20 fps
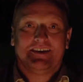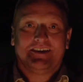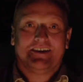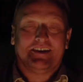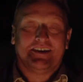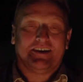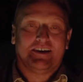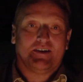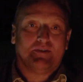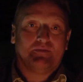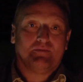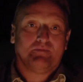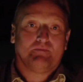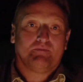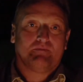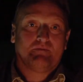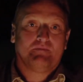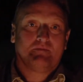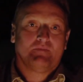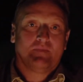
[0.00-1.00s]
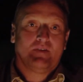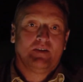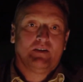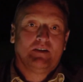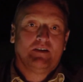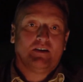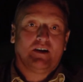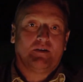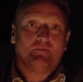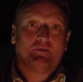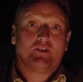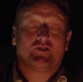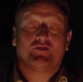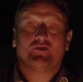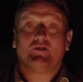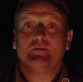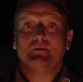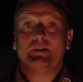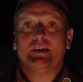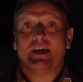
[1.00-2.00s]
I'm
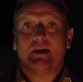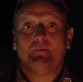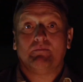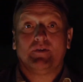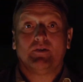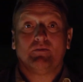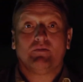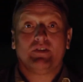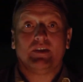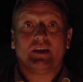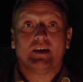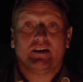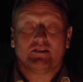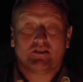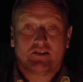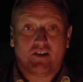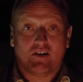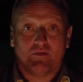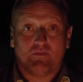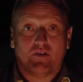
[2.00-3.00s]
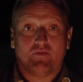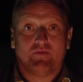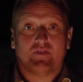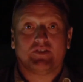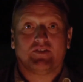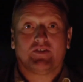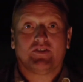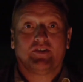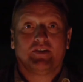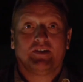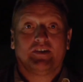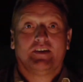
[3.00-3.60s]
extremely happy with the outcome of it.